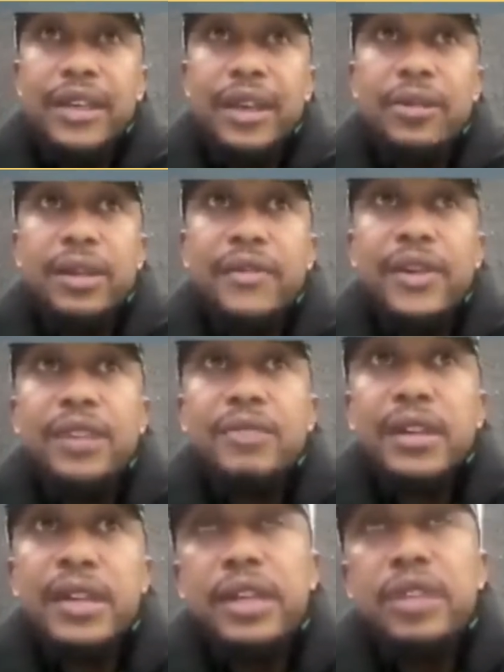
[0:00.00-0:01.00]
that would
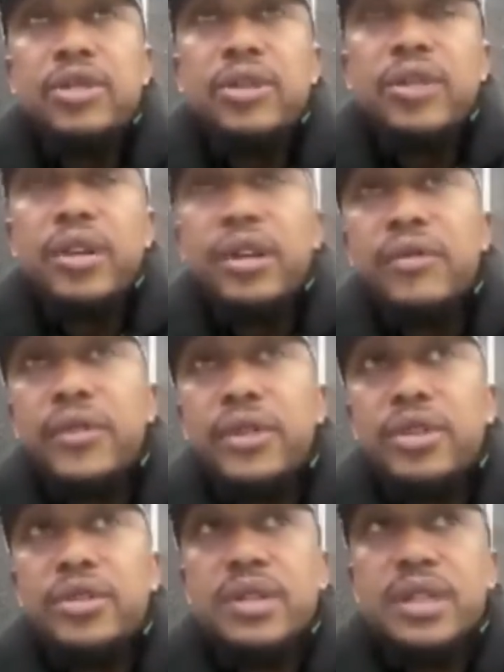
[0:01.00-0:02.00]
effectively lead to
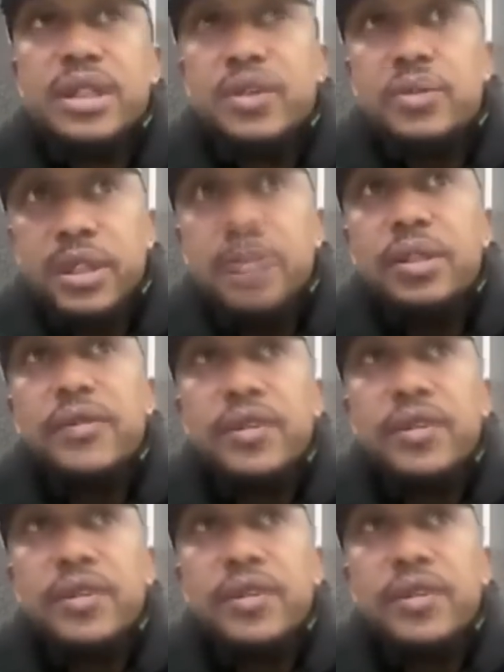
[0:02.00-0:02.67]
342 seats, which still